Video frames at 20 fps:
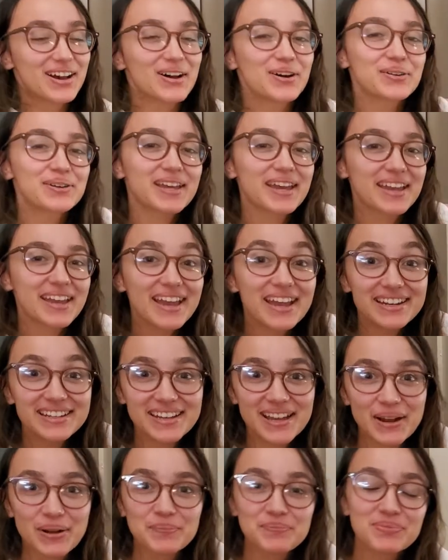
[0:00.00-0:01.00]
Okay,
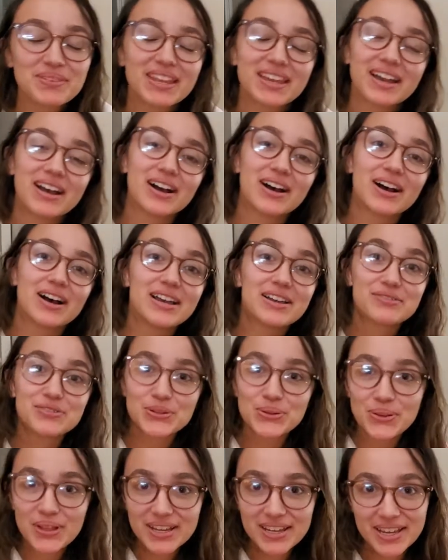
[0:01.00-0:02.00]
anyhow, if
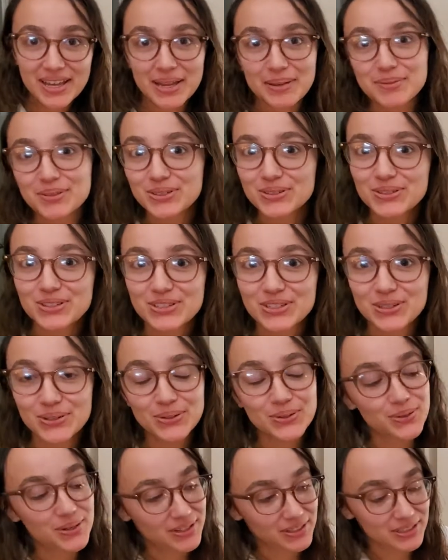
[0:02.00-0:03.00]
you like hamsters
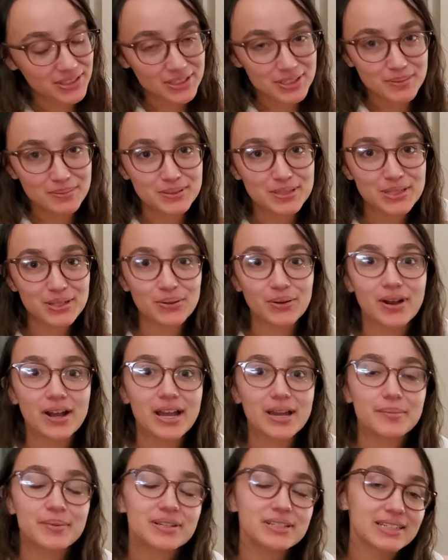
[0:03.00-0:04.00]
too, click
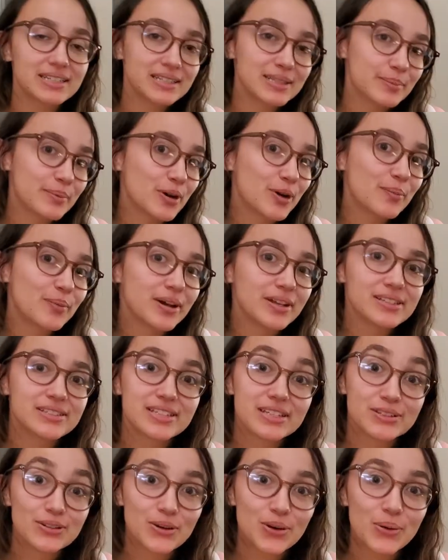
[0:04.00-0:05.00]
subscribe and ding the bell button
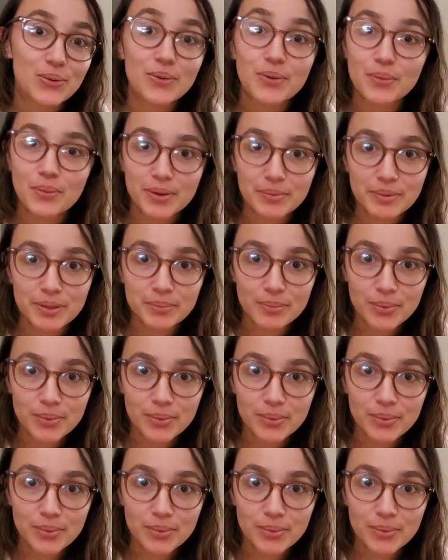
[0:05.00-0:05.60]
to know when we